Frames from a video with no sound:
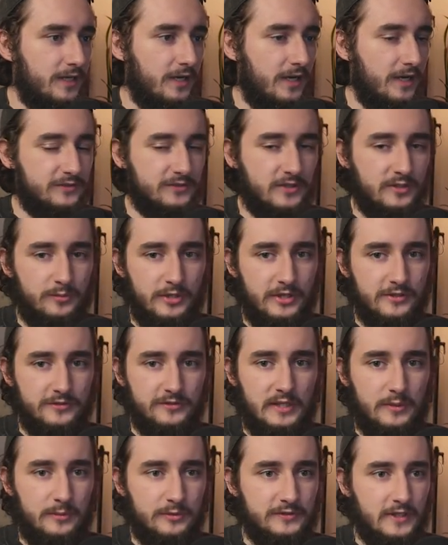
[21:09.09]
It's going to be the
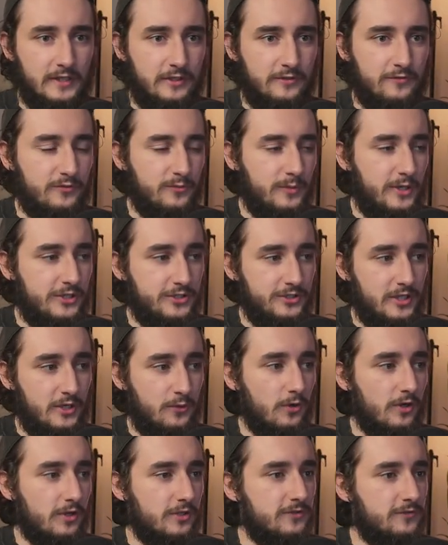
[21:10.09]
same exact information that
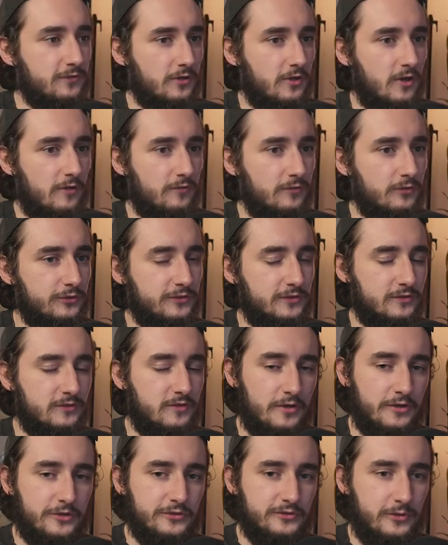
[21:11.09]
works for Confluence as
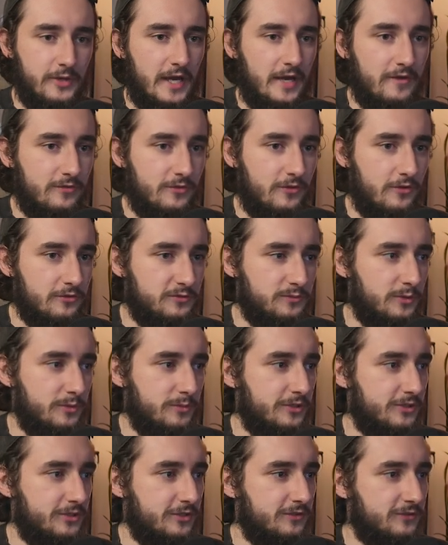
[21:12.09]
long as you have those
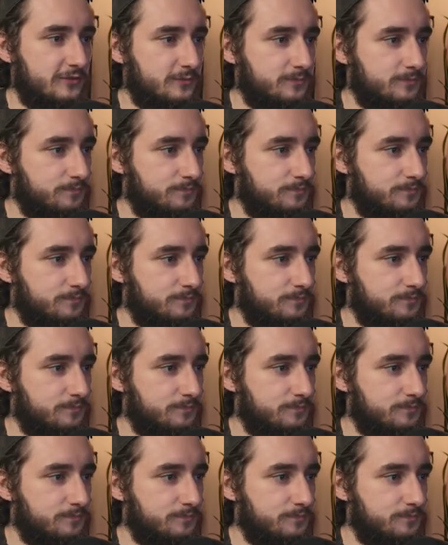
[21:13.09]
permissions.